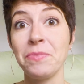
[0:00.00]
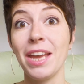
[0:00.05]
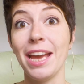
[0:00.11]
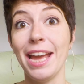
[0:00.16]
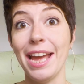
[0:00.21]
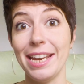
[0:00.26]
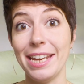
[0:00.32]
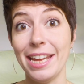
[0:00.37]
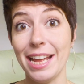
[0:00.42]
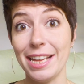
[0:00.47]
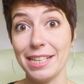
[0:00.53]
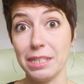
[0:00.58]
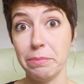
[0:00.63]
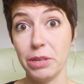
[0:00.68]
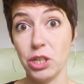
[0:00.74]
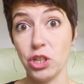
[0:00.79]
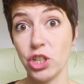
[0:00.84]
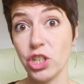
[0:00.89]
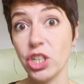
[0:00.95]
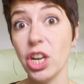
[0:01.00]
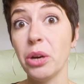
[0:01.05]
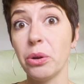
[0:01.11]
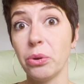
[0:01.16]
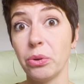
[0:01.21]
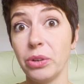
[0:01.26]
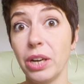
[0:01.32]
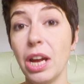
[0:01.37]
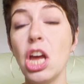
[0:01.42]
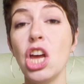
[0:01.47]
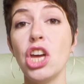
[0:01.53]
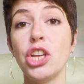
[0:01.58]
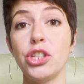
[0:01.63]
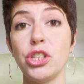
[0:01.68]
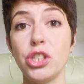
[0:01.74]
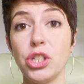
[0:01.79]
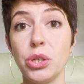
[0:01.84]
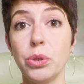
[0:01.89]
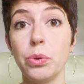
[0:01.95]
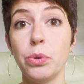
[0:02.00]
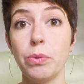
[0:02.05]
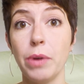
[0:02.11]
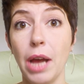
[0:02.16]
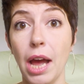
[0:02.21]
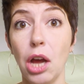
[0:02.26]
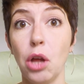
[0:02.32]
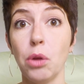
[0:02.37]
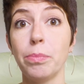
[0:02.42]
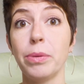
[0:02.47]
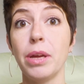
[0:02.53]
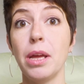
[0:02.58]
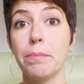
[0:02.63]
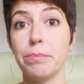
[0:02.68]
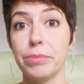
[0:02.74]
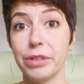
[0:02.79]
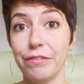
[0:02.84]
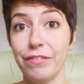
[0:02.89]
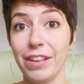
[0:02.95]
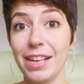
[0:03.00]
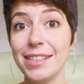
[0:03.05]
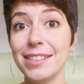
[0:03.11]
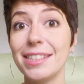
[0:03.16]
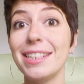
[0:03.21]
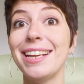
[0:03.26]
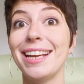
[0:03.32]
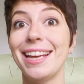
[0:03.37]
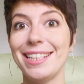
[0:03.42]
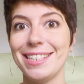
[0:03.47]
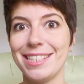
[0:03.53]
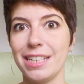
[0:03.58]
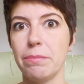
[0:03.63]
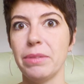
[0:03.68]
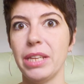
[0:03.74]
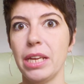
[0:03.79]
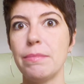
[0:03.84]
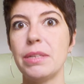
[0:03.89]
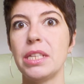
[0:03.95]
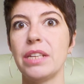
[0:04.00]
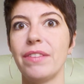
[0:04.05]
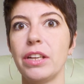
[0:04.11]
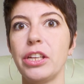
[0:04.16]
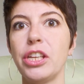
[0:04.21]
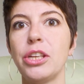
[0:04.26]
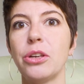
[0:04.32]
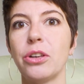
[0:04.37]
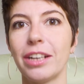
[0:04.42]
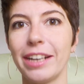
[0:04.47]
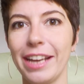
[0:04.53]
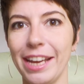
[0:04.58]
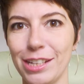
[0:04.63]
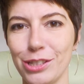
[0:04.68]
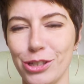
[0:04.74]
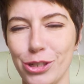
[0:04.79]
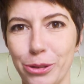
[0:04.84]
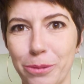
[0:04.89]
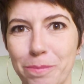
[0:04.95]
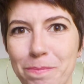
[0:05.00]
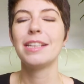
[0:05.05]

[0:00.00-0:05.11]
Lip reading: and it has been shown to help prevent and sometimes even cure cancer.